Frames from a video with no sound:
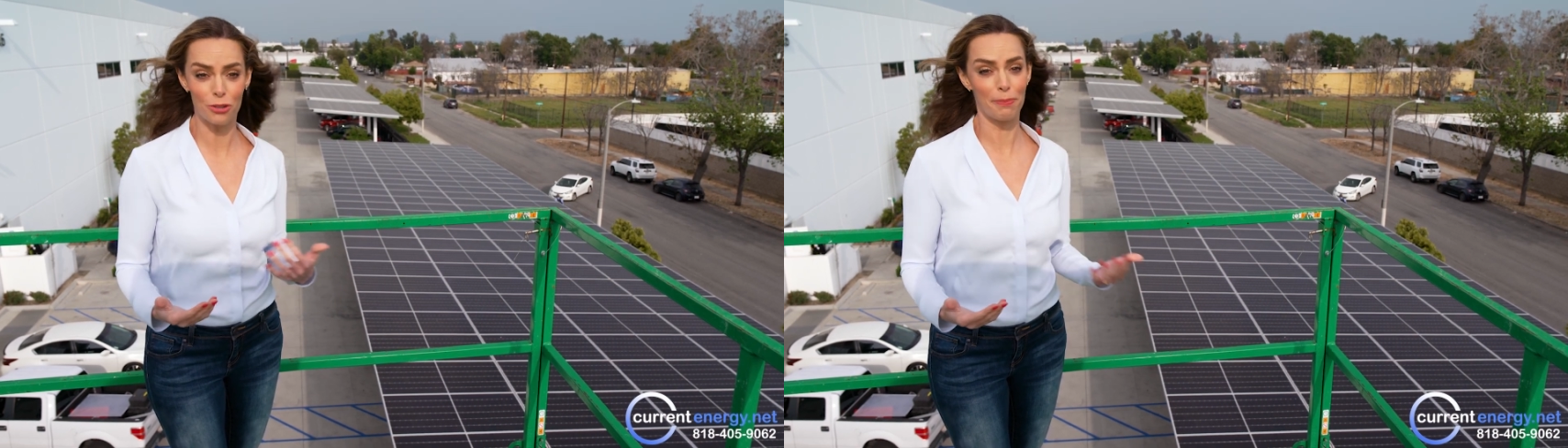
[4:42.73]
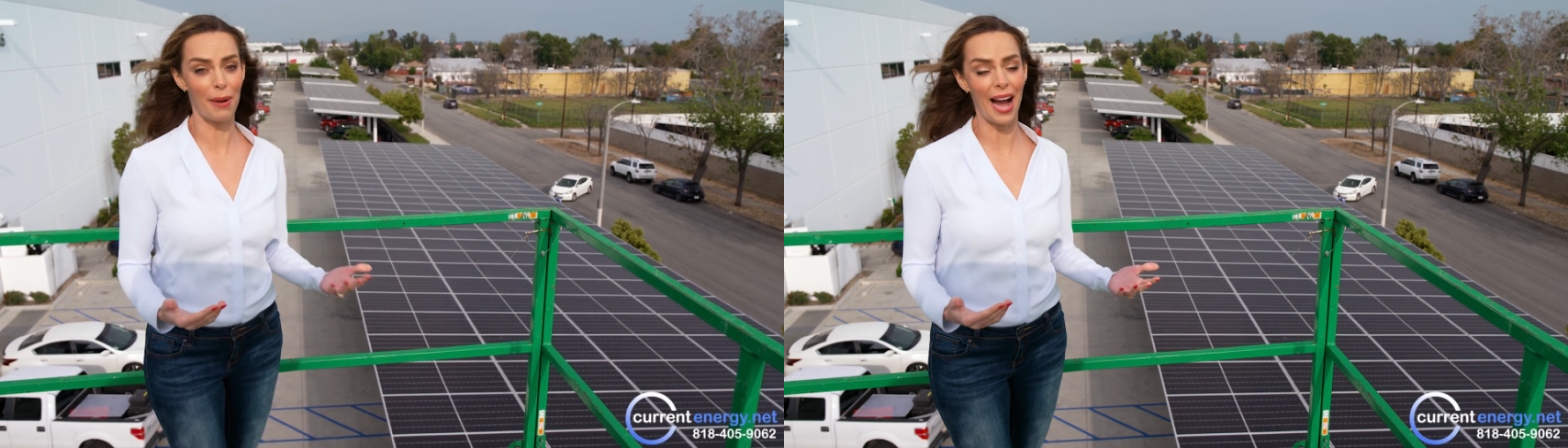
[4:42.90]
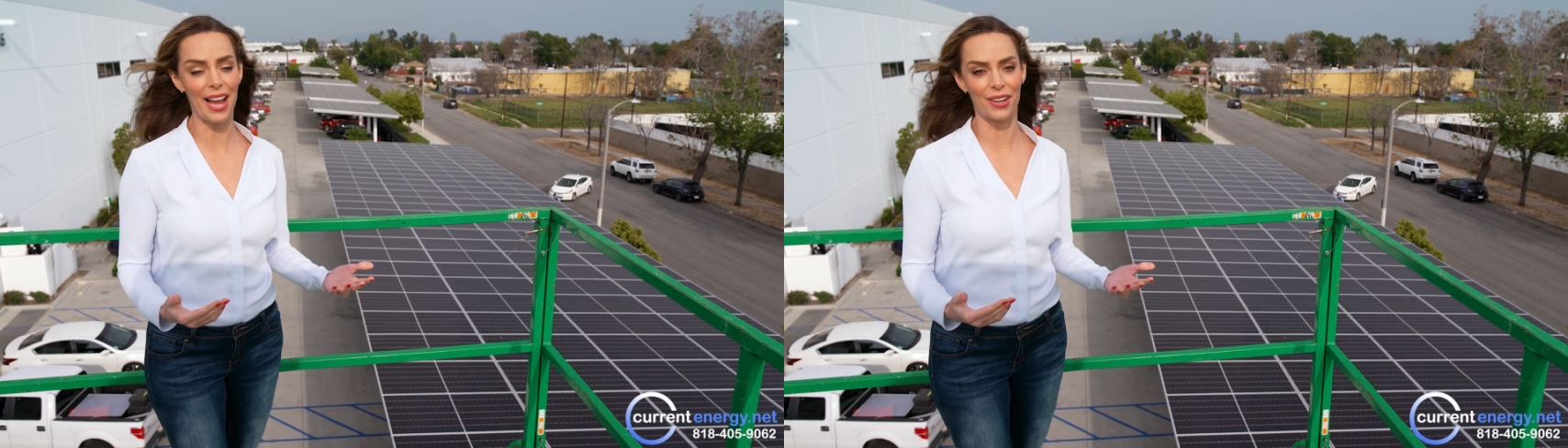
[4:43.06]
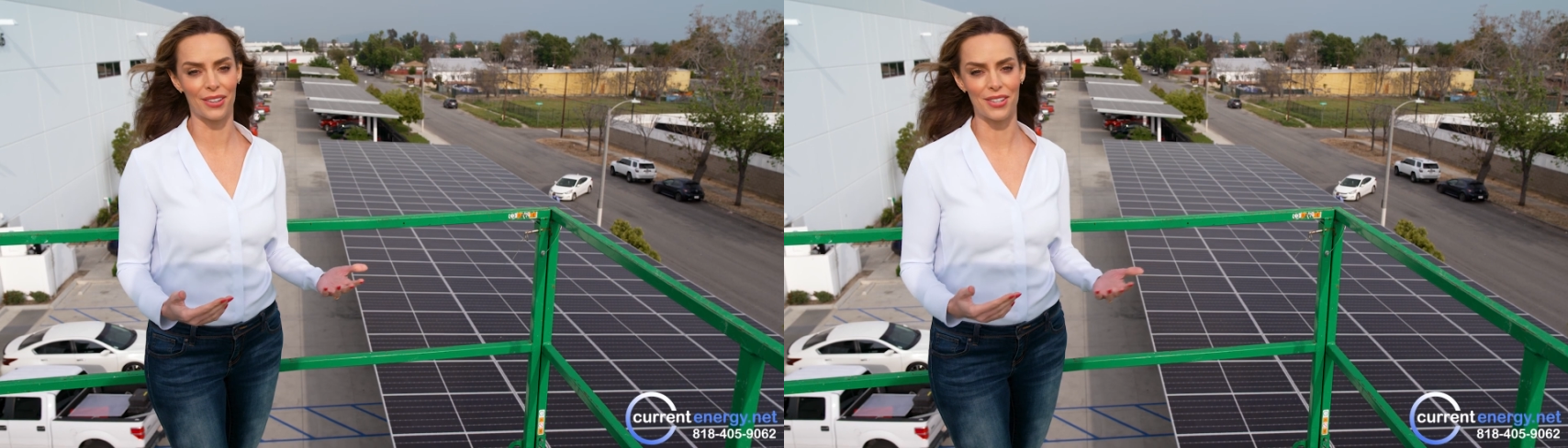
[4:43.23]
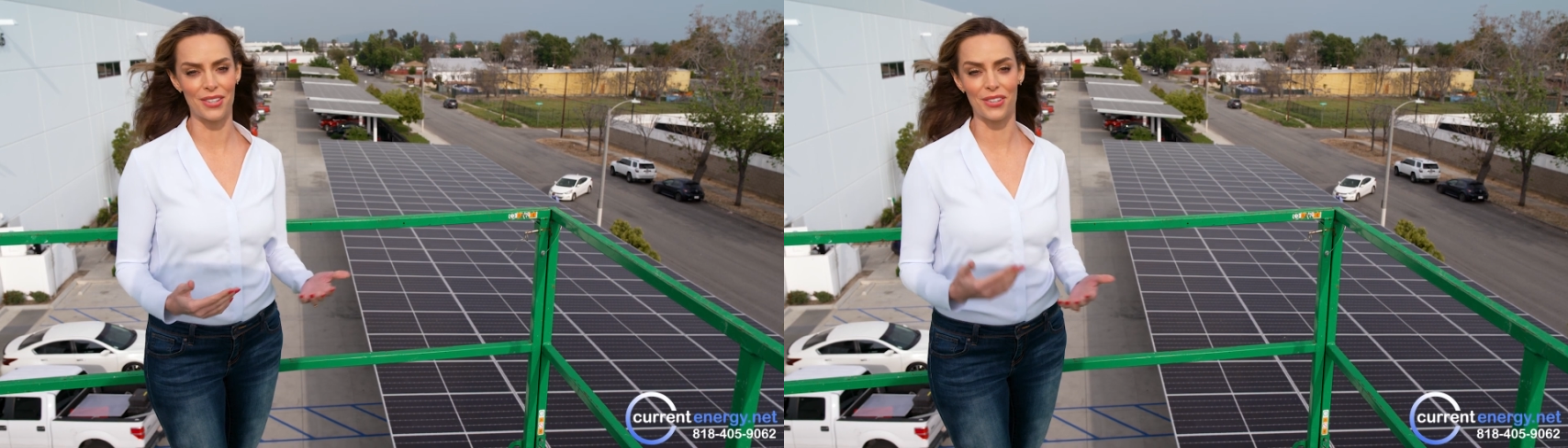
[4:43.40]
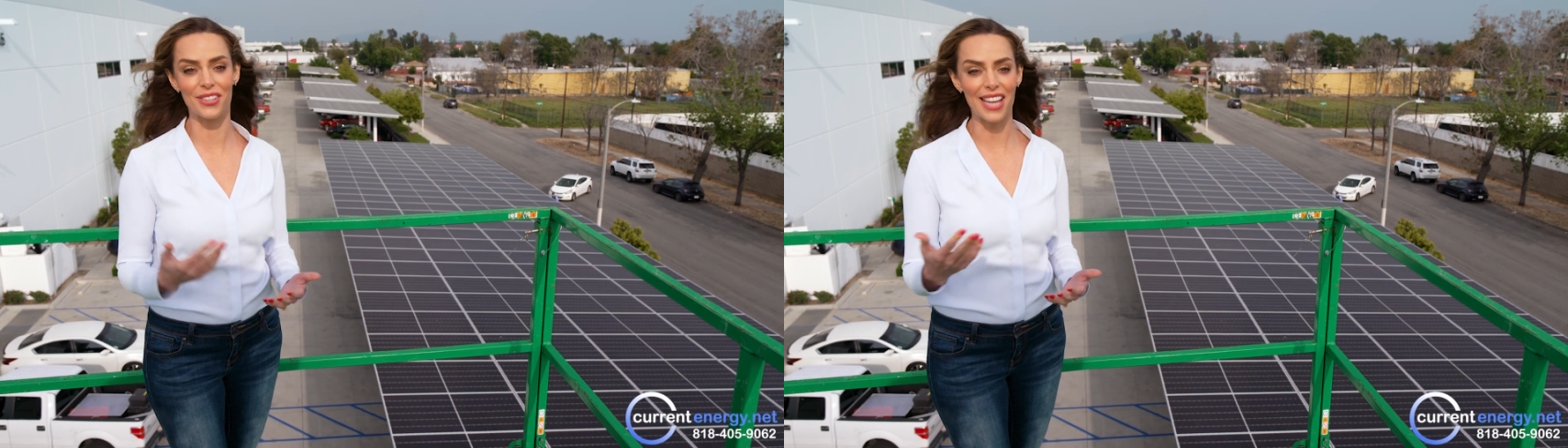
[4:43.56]

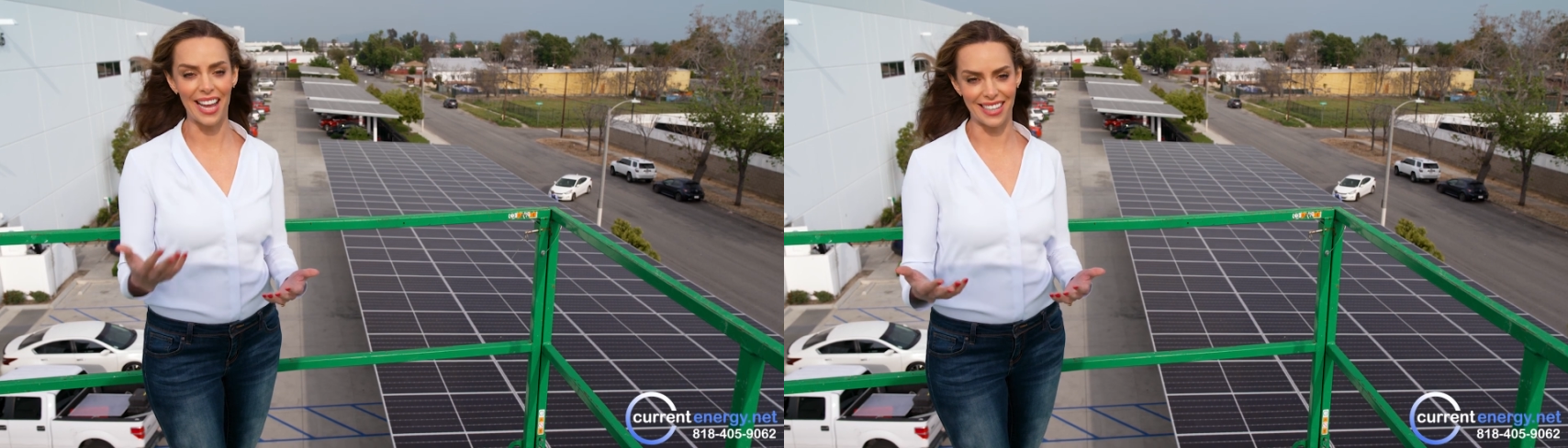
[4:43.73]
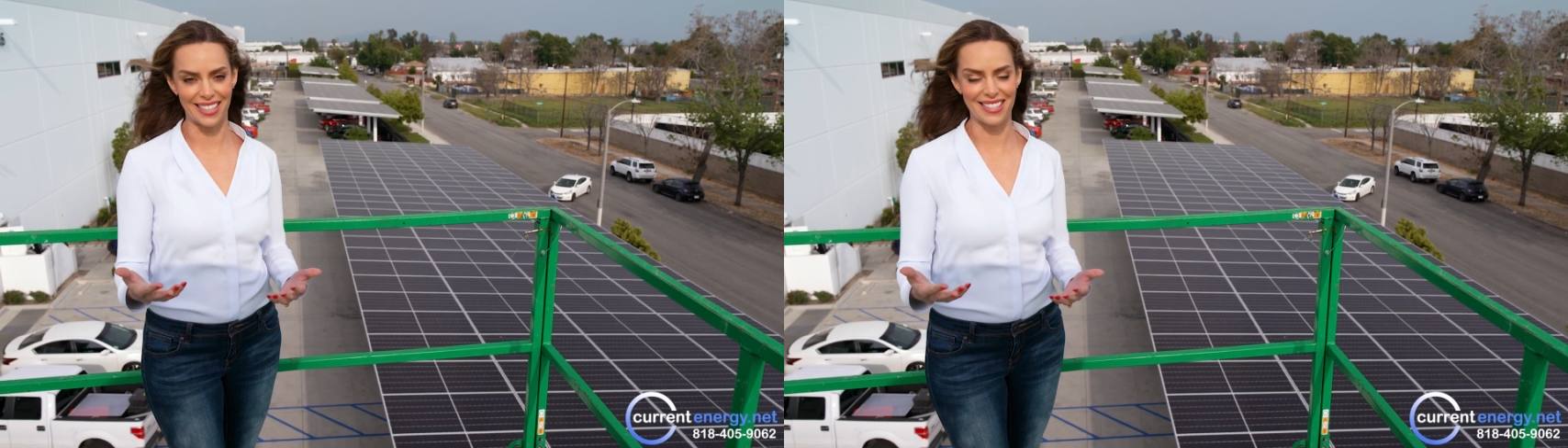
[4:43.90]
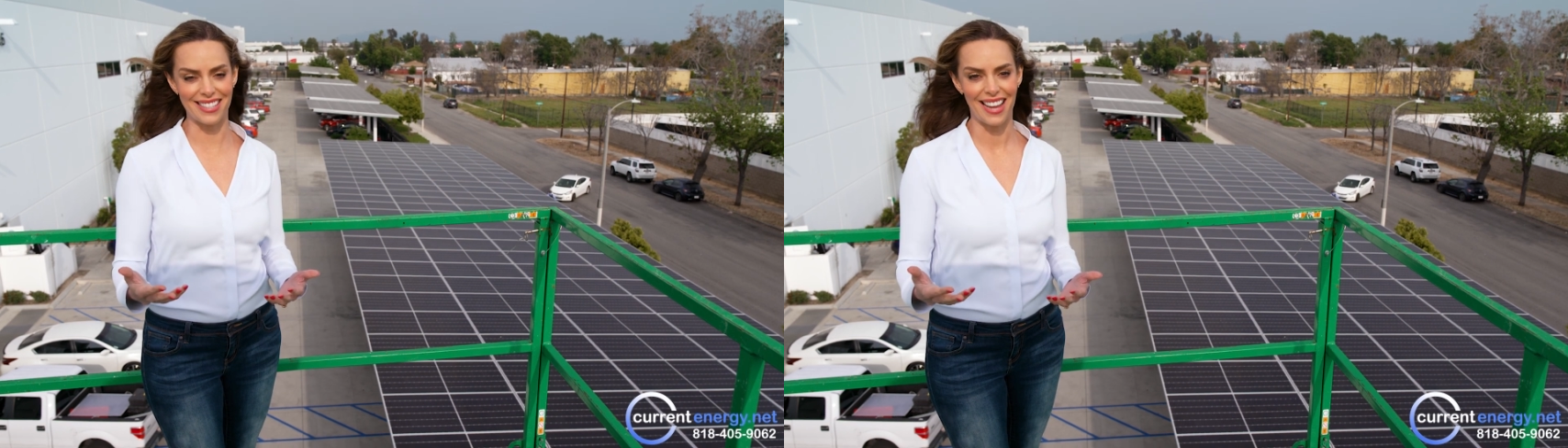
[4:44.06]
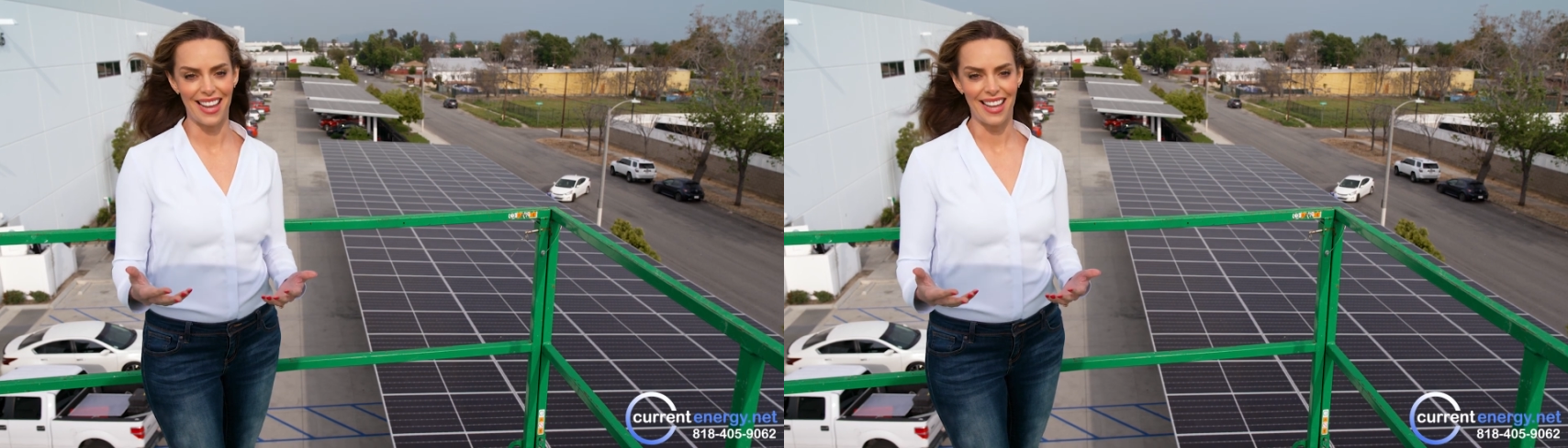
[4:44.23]
buyers or tenants,